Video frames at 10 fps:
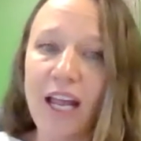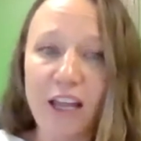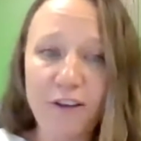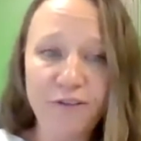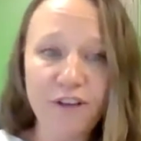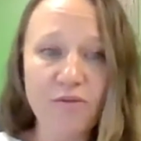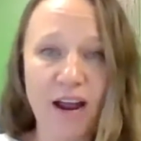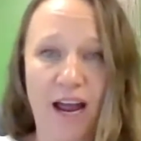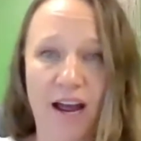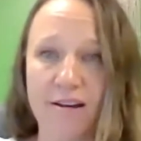if you
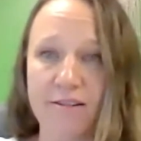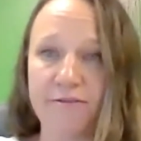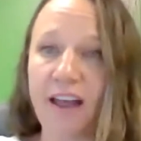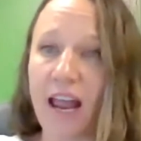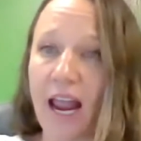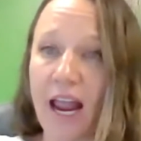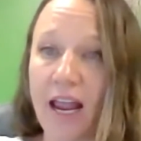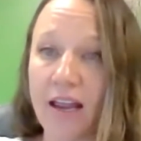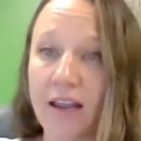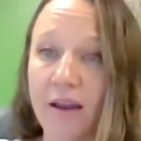have
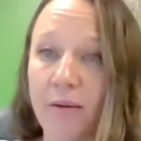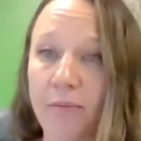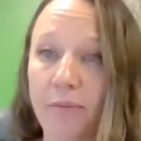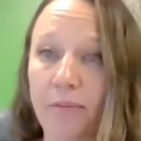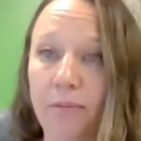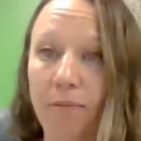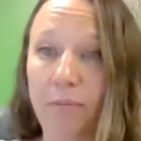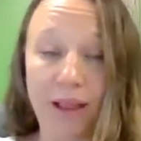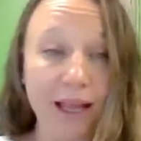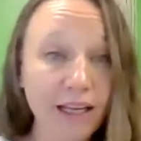a
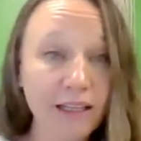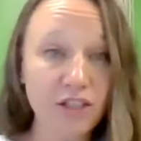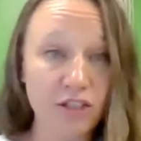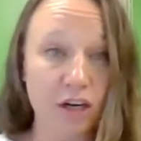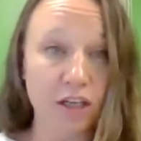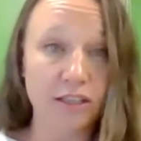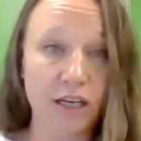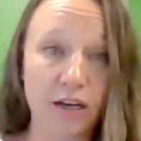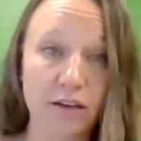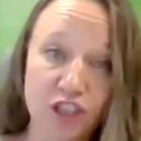planned start
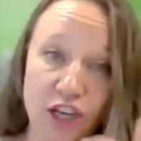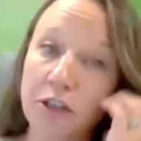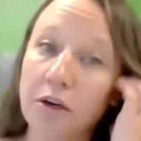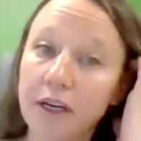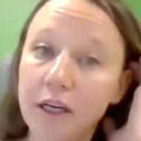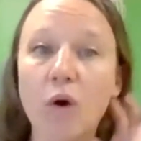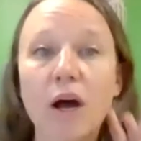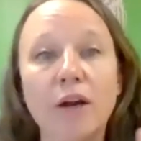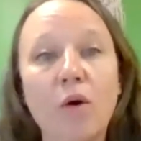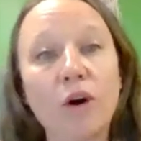date of January
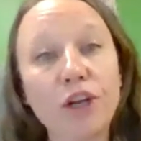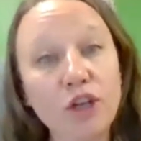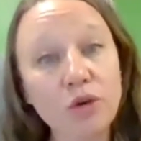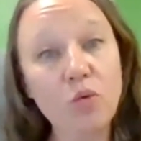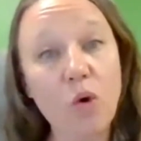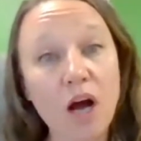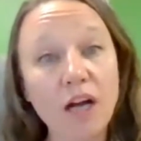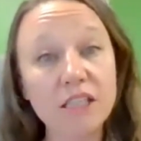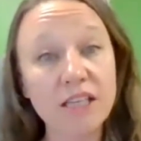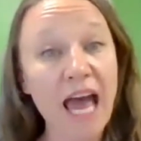1, or you want
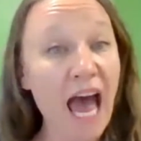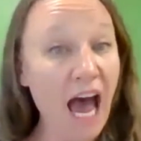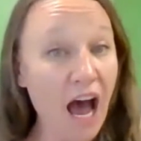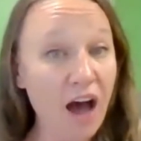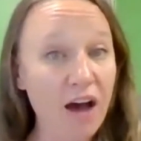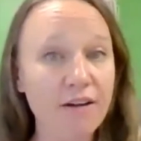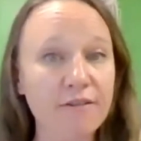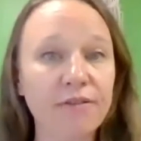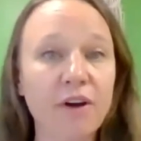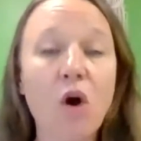to
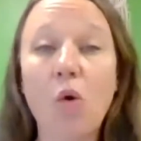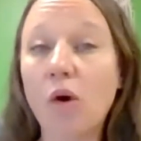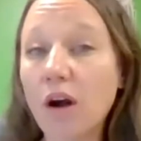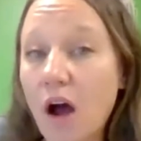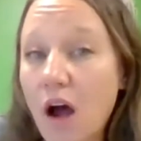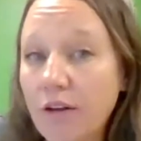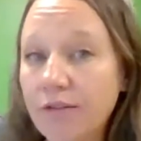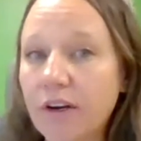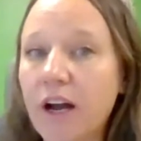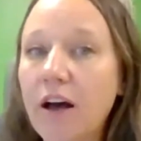have or
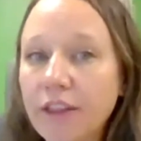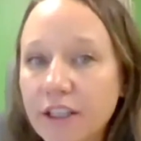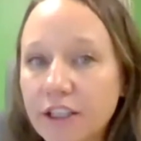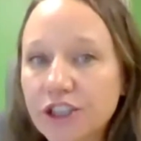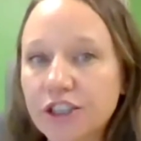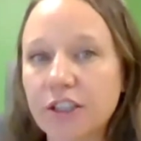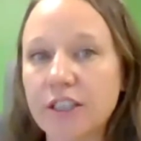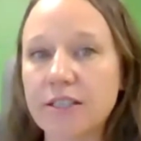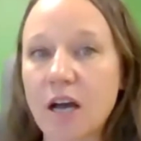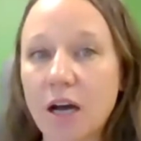offer health
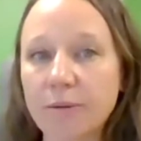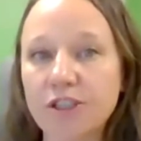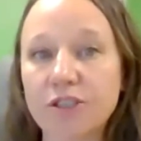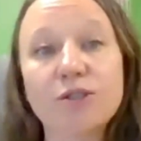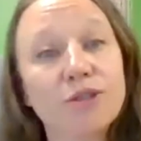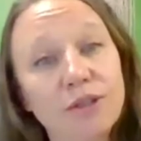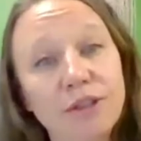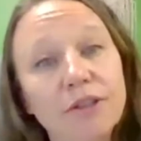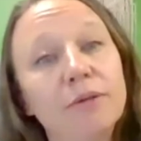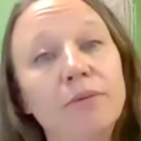insurance options to
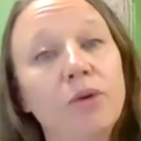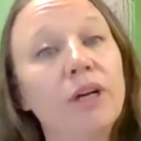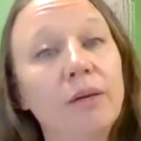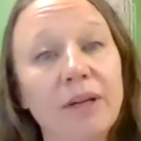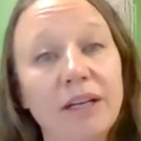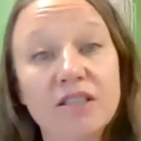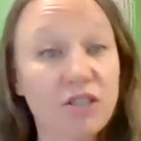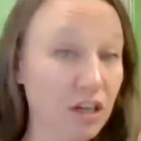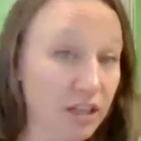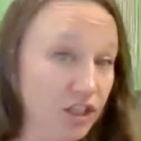your employee base
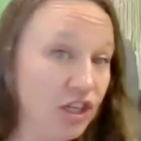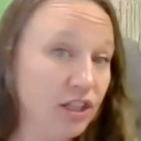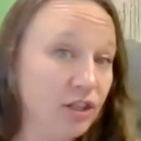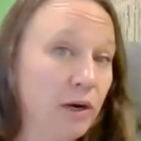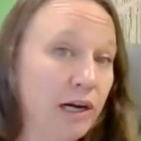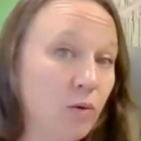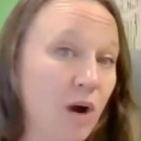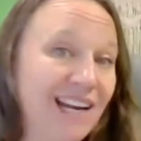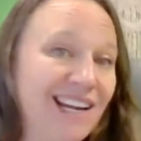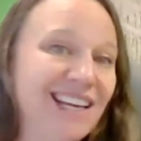starting January
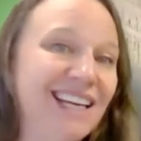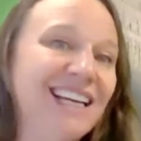1,